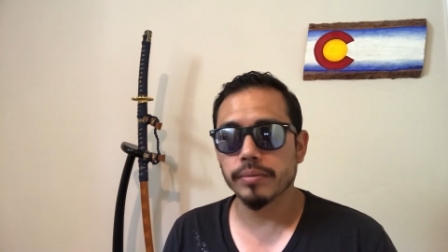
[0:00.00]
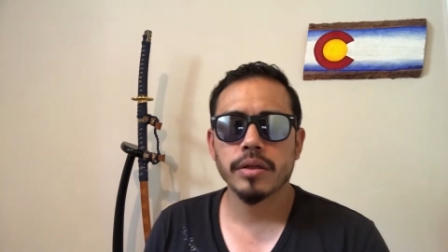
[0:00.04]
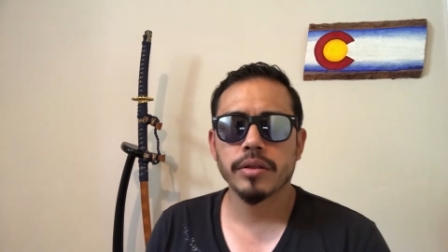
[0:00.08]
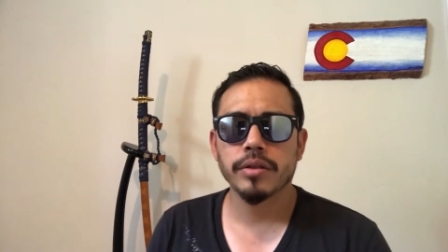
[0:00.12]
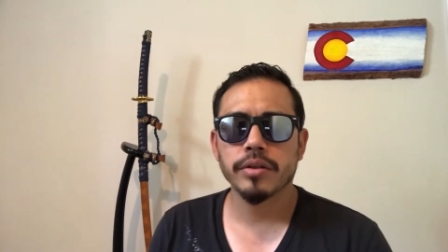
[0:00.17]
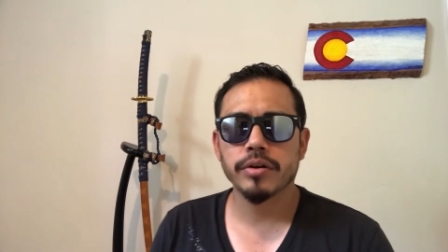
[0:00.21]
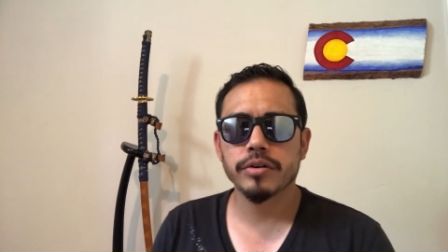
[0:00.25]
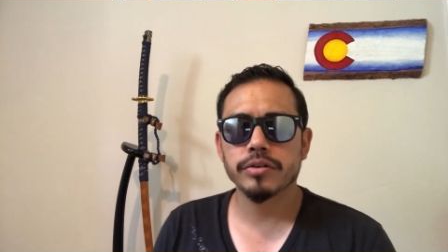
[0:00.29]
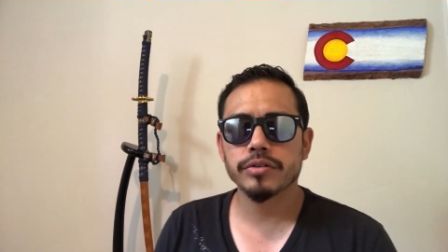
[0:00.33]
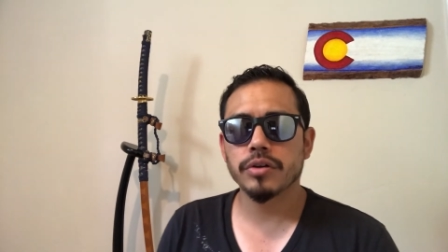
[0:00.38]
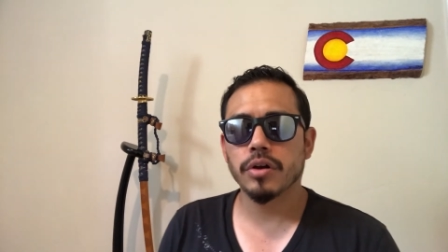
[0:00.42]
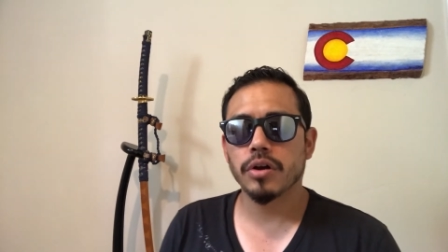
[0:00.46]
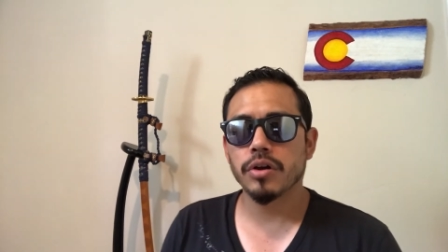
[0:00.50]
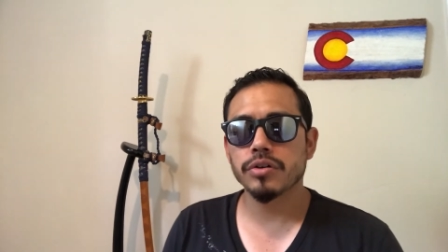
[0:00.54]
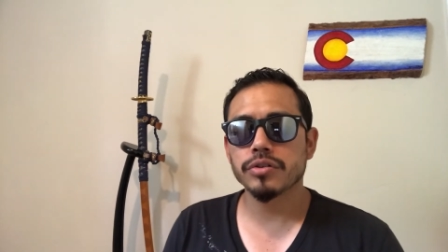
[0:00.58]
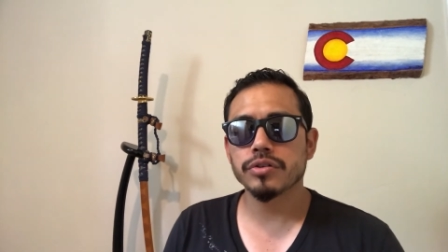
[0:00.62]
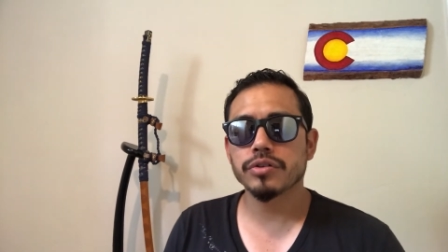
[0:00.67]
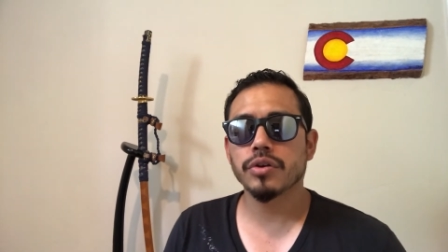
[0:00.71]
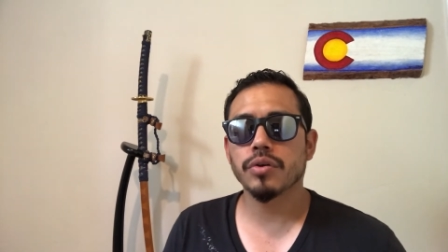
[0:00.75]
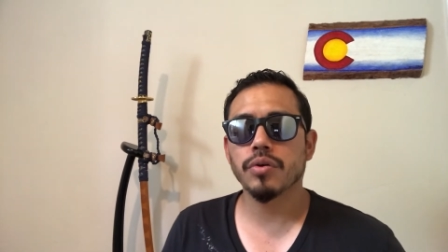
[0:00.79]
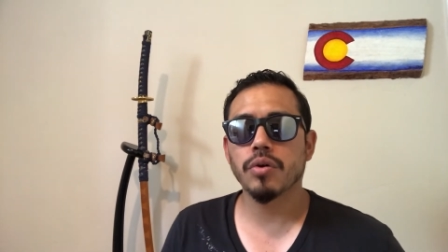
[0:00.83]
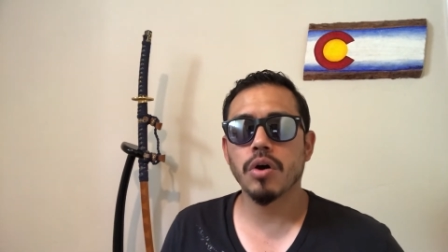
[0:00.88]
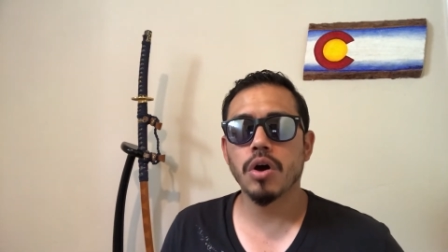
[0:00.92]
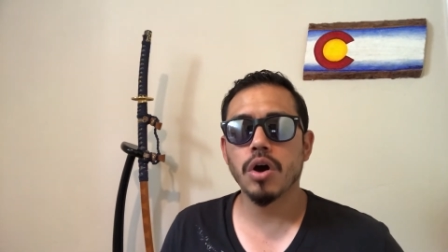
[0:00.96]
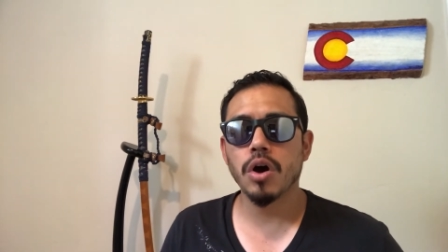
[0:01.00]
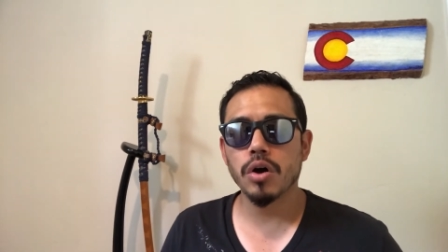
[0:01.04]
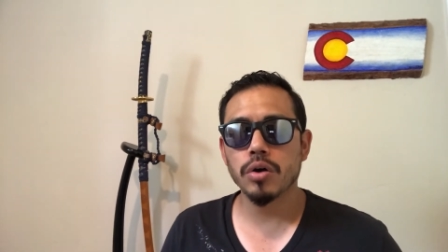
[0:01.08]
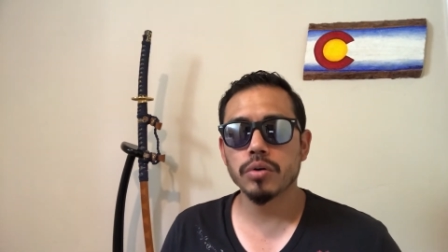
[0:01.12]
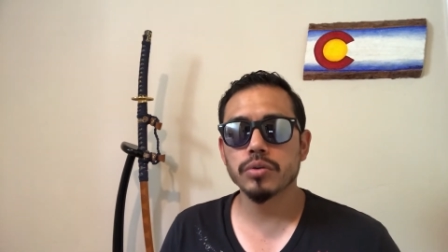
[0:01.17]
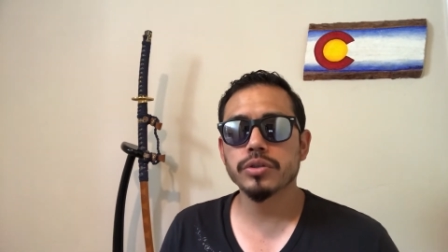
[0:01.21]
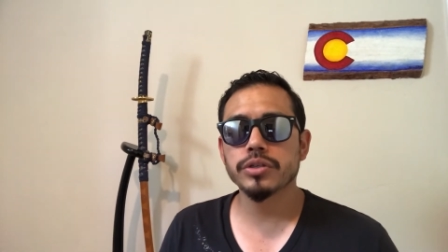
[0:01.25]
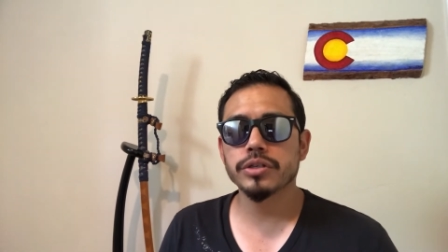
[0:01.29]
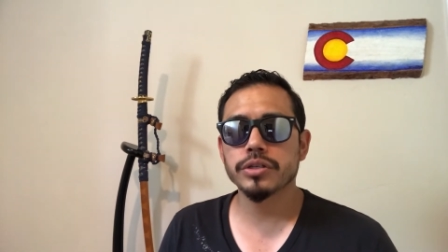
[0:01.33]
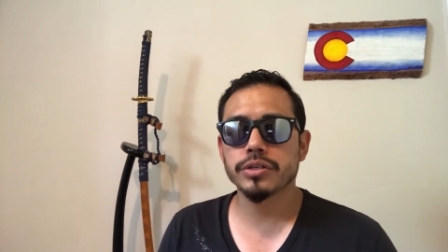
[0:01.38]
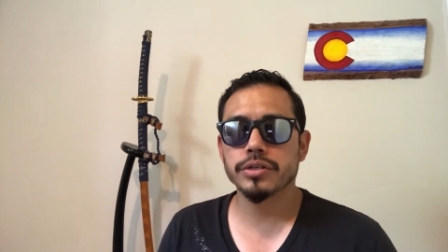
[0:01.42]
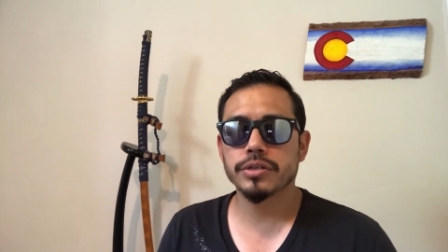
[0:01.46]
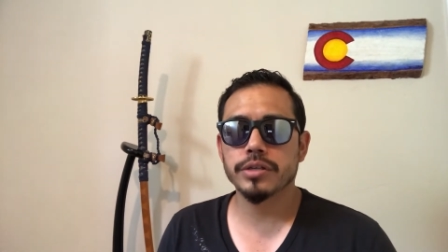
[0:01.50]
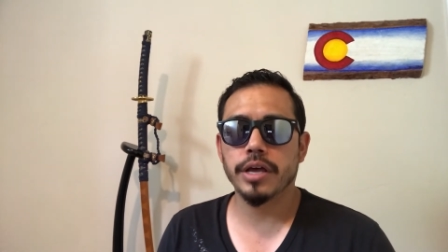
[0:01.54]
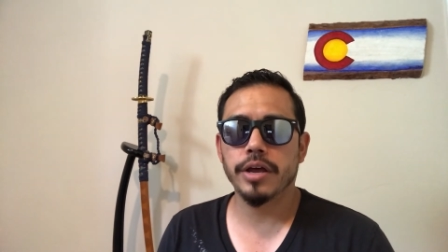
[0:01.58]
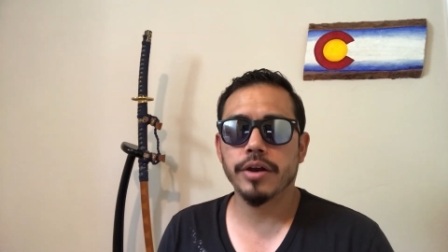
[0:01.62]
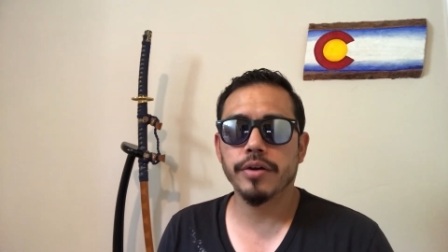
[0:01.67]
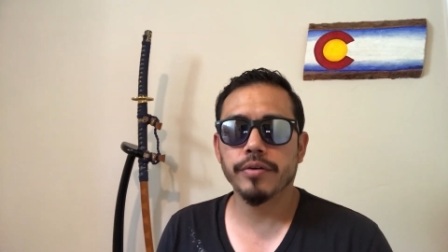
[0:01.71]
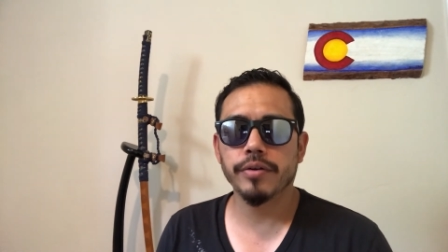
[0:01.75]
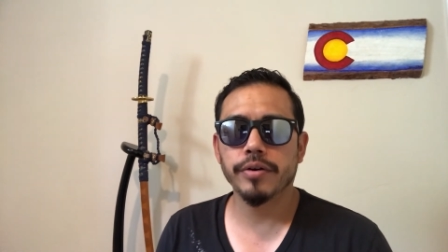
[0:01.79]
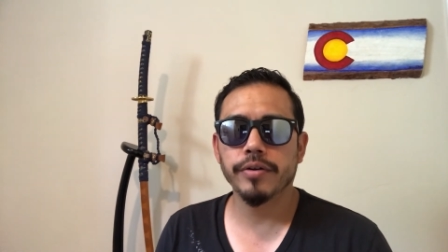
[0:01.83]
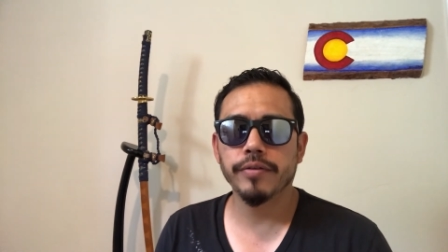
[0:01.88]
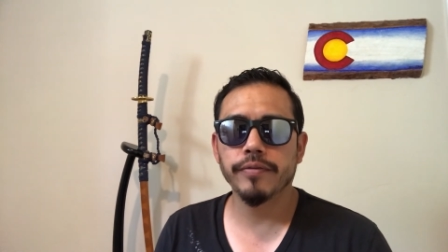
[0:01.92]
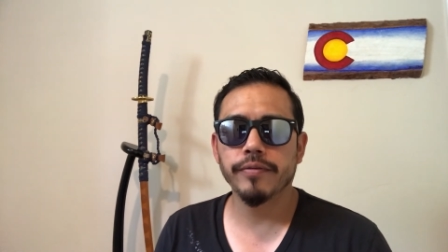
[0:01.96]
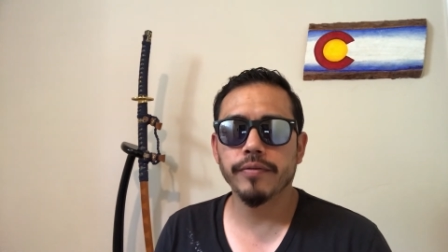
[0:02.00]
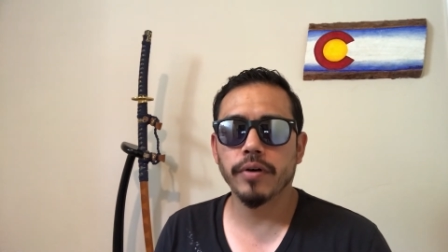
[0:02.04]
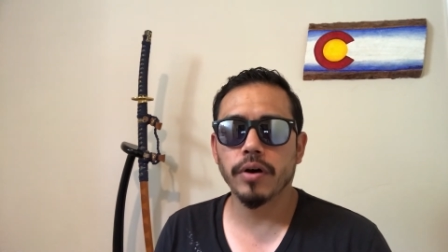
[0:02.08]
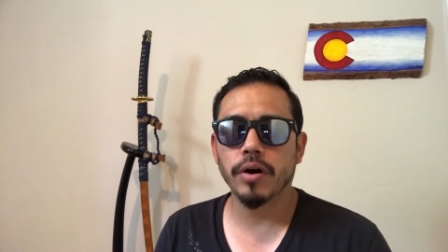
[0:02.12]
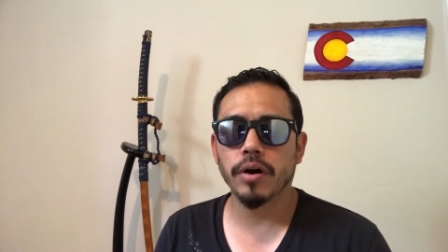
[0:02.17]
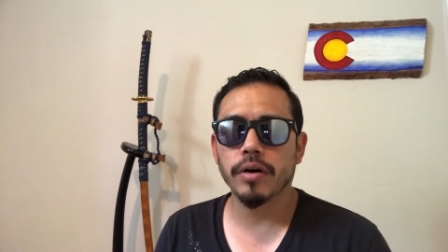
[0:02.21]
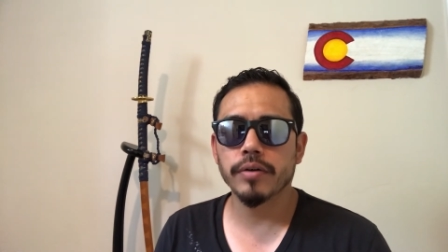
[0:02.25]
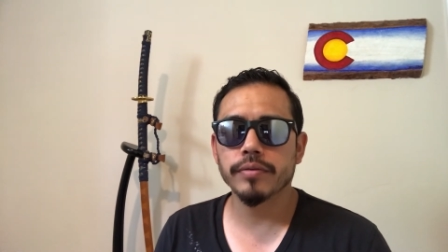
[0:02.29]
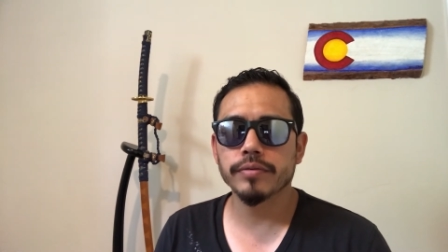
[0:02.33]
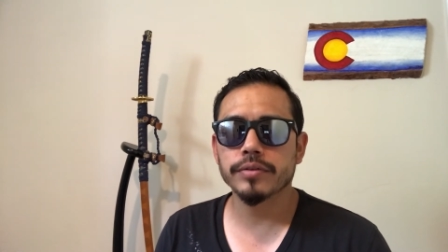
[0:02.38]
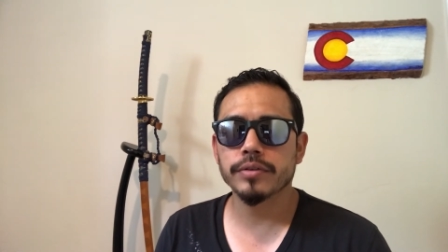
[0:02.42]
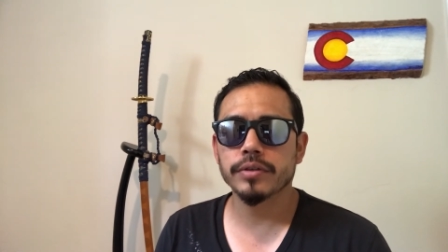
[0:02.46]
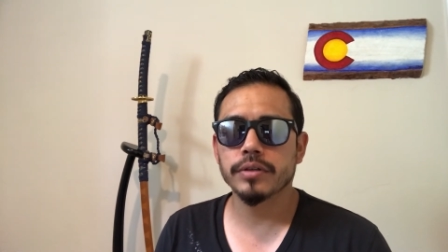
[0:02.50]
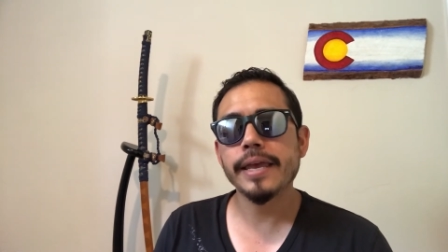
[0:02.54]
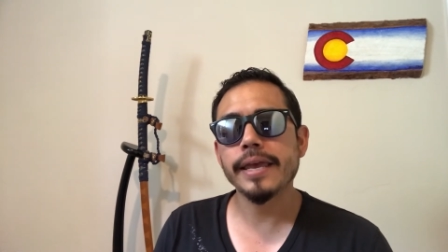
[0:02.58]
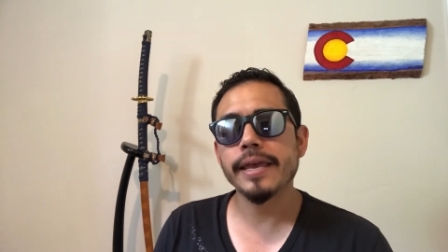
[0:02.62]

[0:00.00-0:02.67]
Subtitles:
There's also hoses that are involved